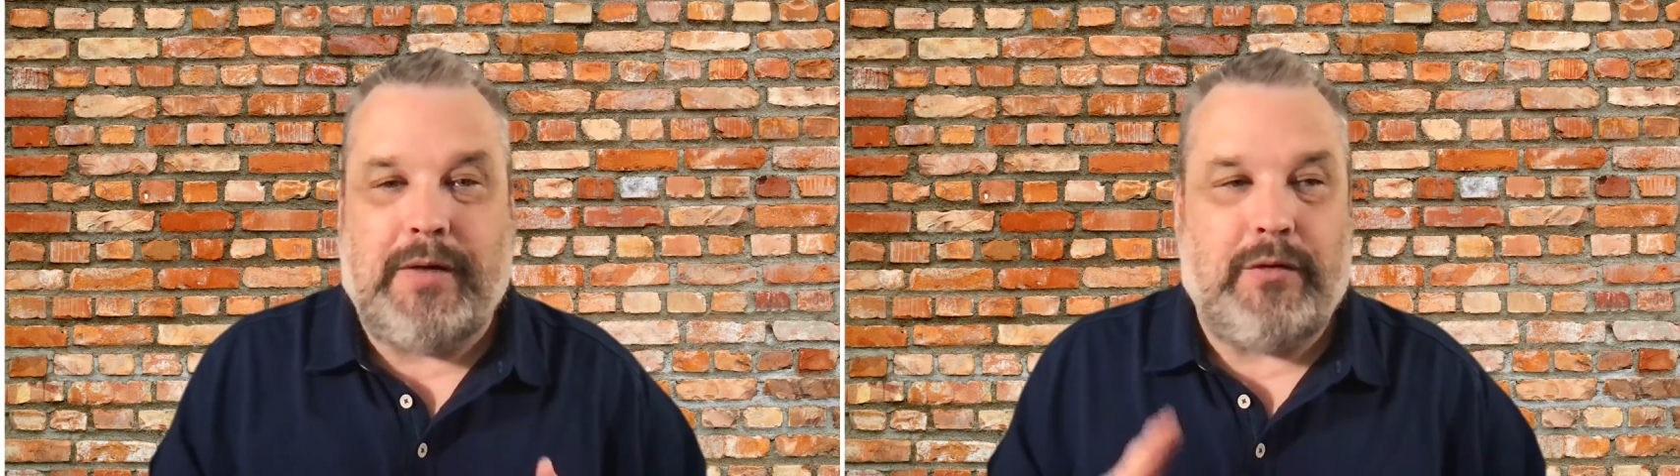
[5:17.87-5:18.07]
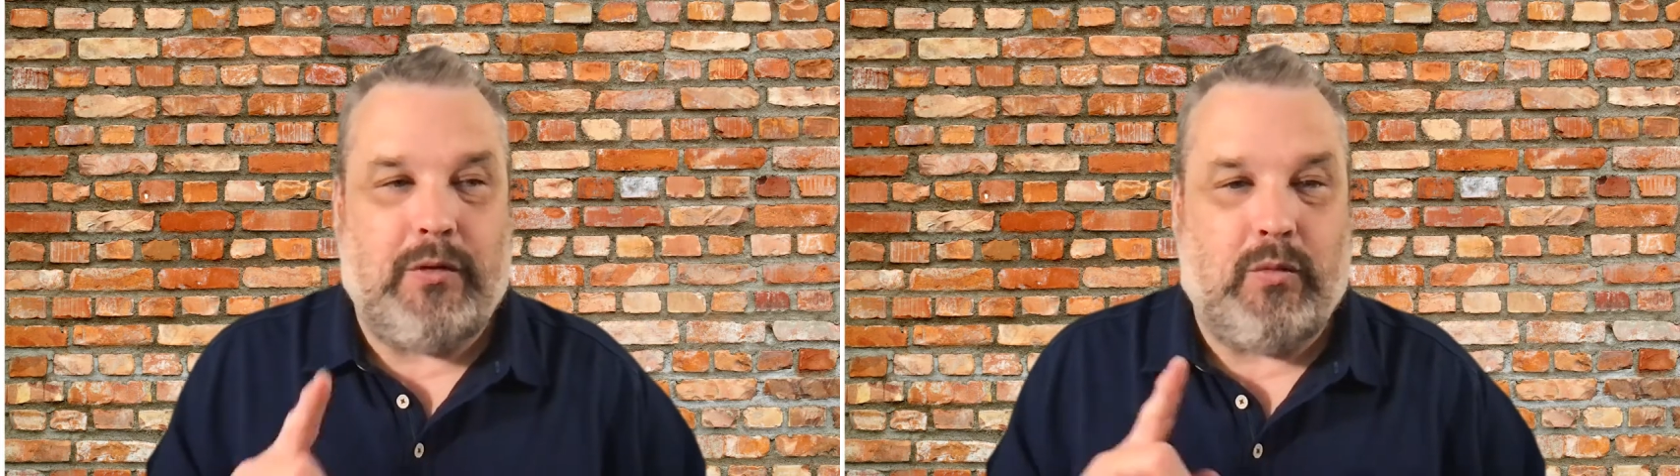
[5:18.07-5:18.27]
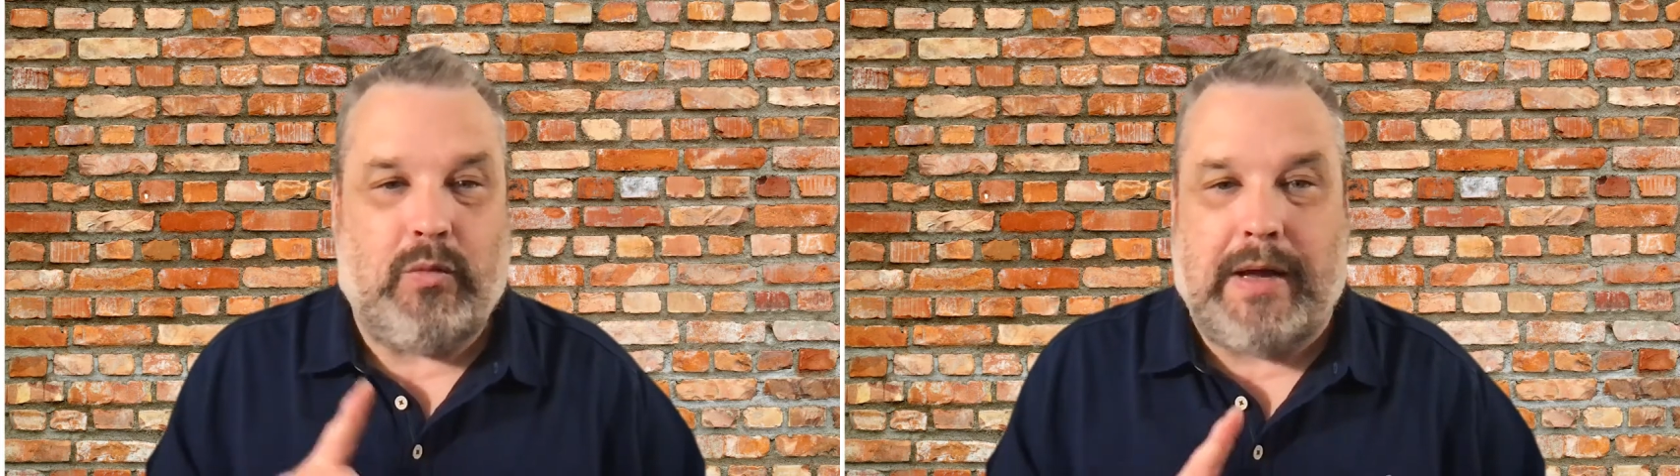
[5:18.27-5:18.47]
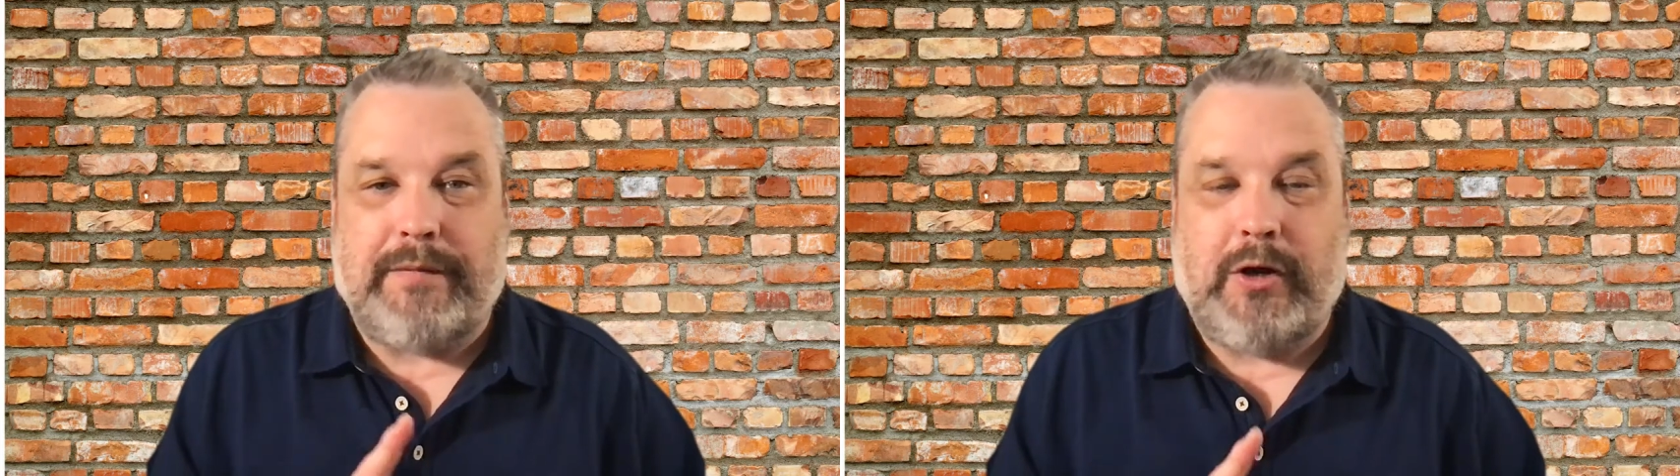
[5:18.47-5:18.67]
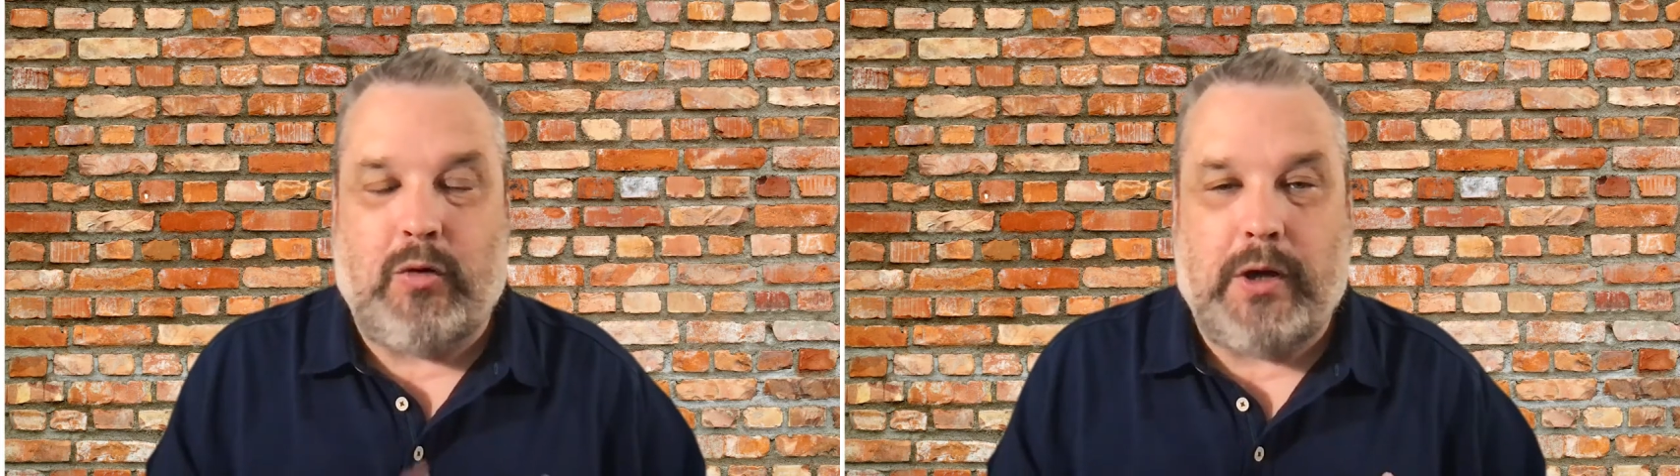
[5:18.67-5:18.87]
if you have
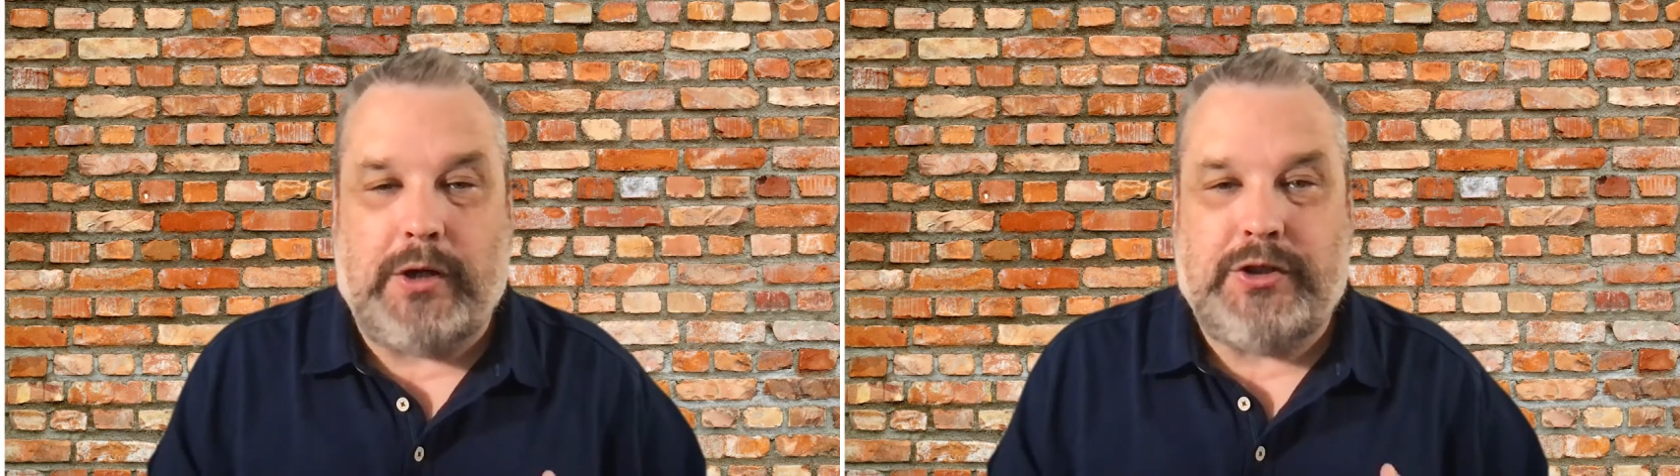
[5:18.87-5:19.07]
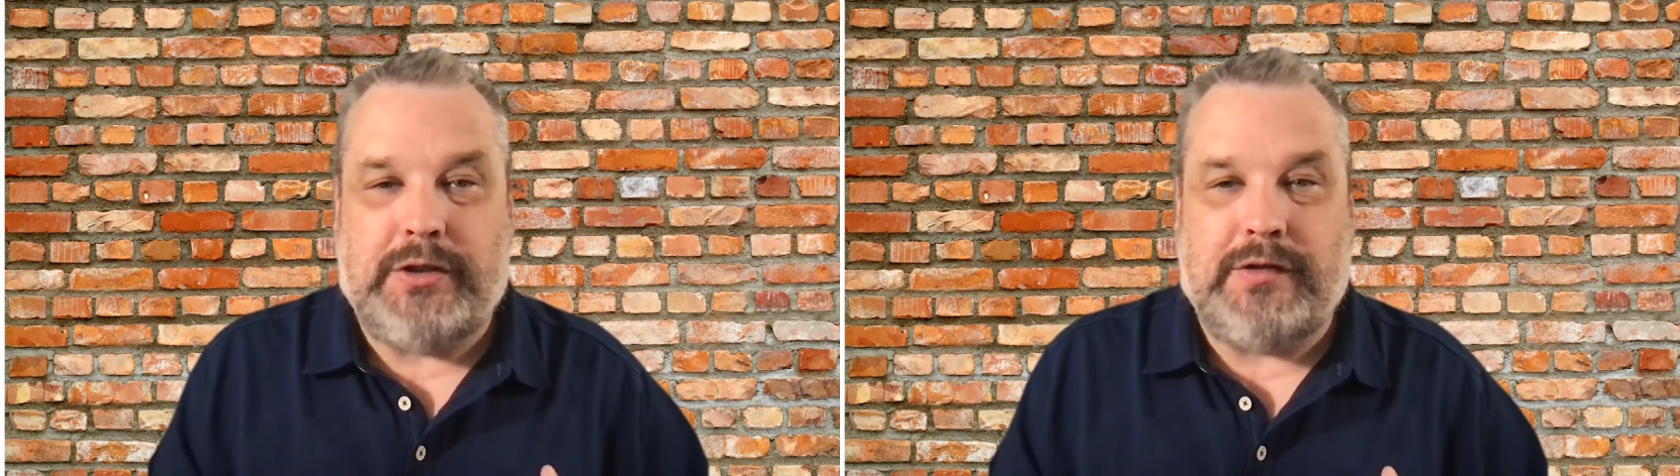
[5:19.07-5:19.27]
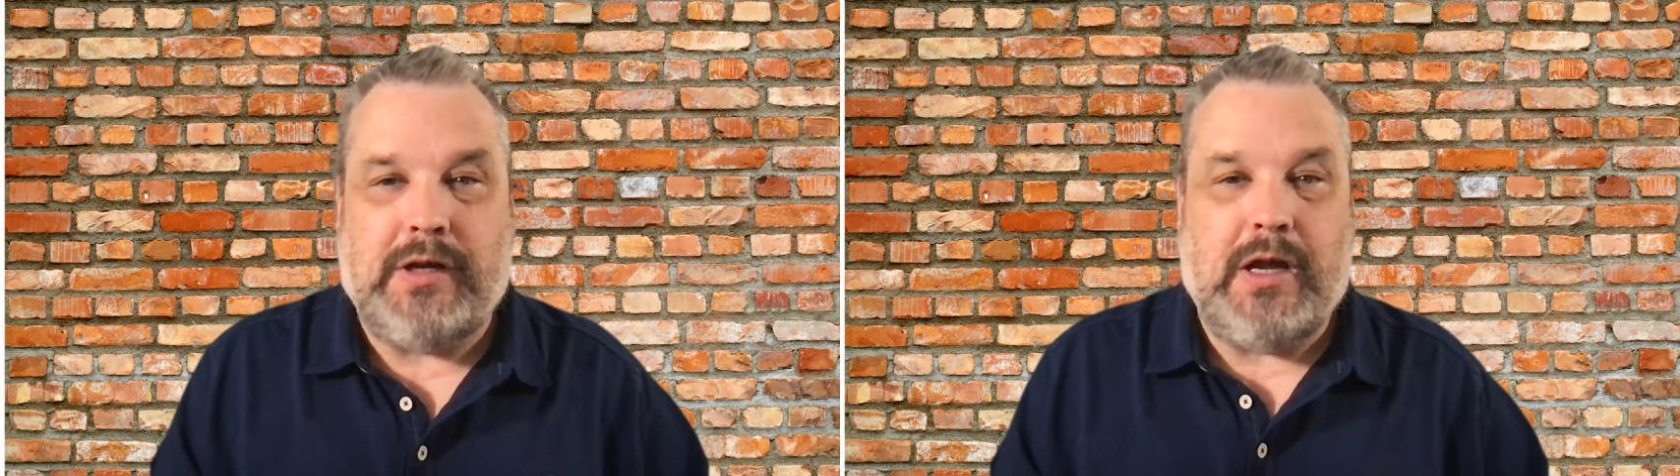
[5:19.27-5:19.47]
any questions,